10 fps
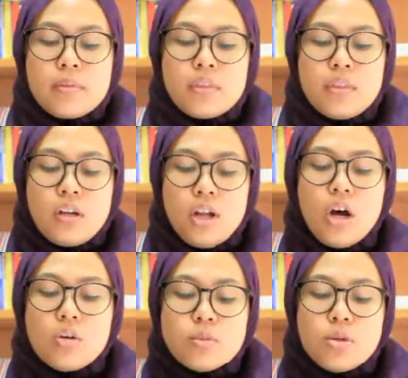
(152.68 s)
The
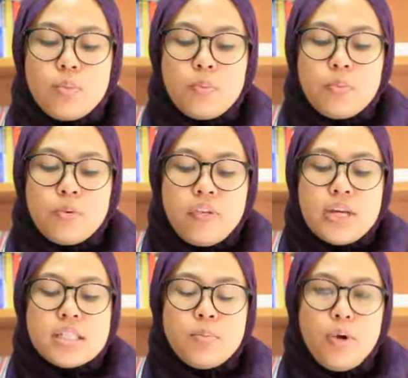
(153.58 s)
law also
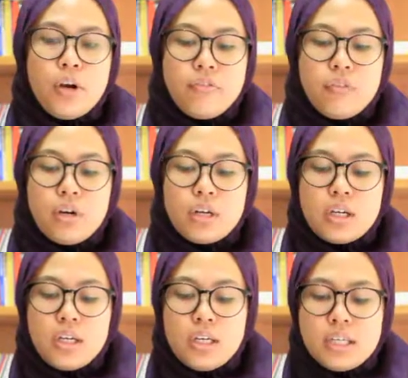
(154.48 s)
provides support for a
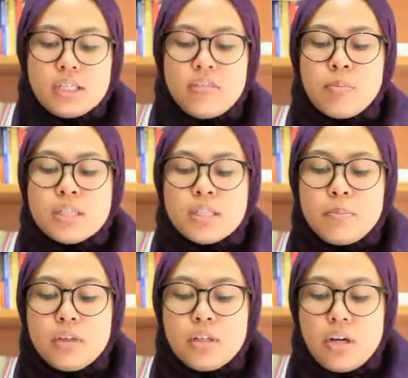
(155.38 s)
cohesive
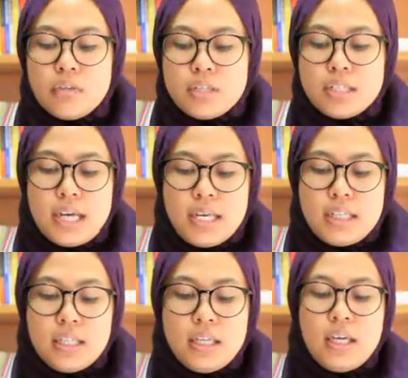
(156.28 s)
principle of
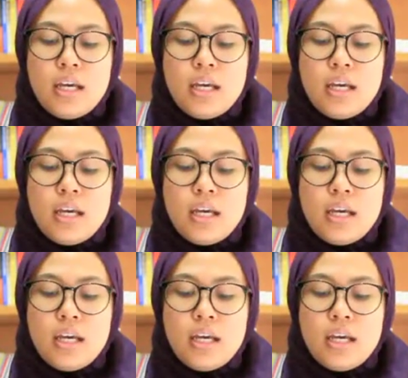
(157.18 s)
society